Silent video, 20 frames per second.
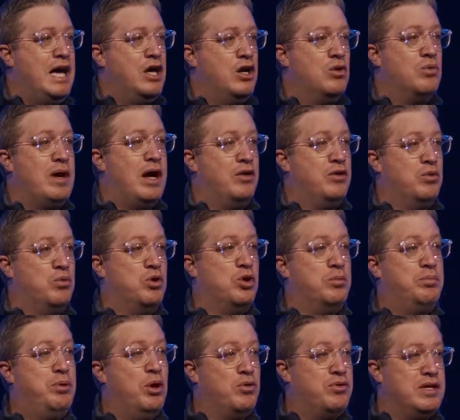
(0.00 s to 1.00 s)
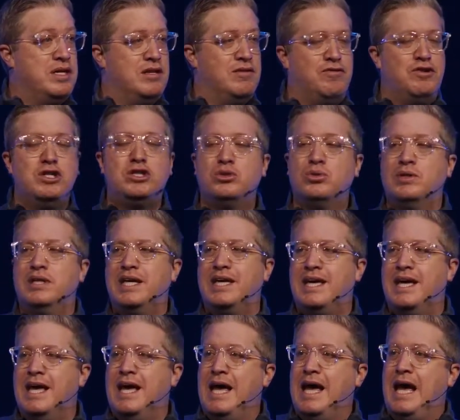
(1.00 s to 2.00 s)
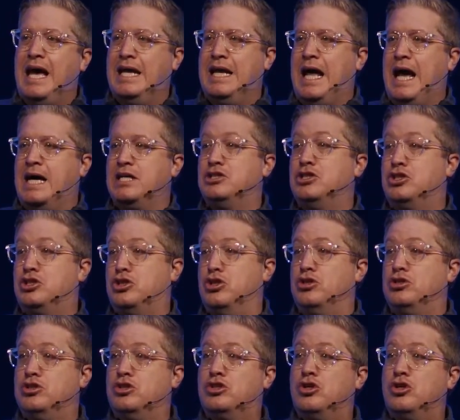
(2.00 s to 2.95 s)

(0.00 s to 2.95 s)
and around the world, both individually and as a church.